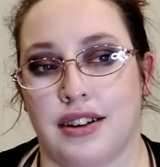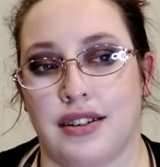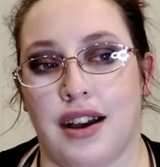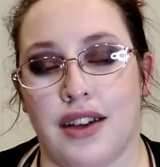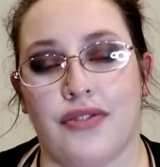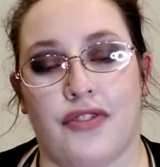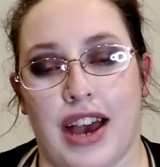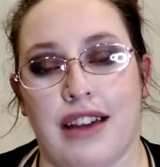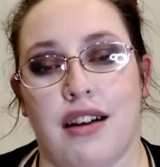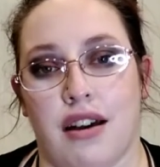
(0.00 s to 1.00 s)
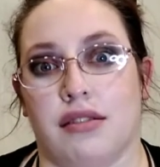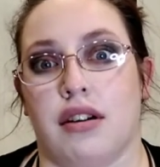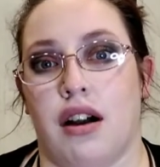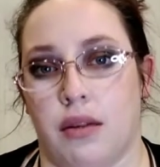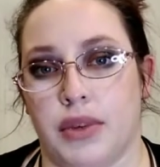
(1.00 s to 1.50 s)
are not that
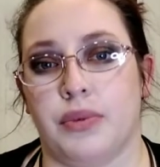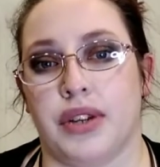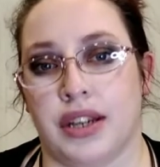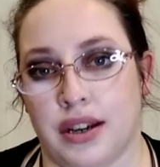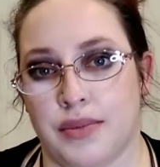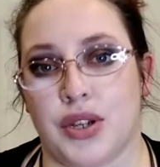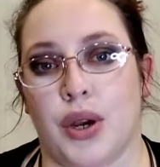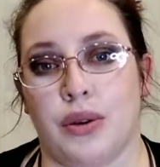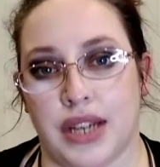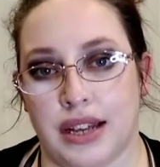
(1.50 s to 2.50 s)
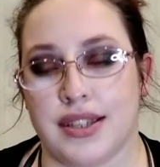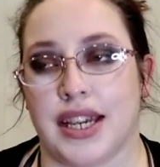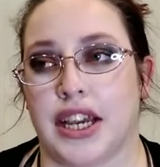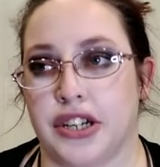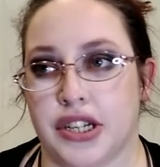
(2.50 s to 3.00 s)
uncommon when it comes to hotels.
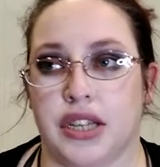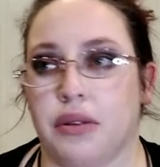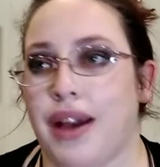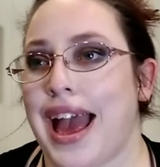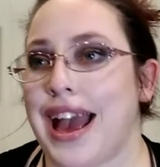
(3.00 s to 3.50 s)
I guarantee you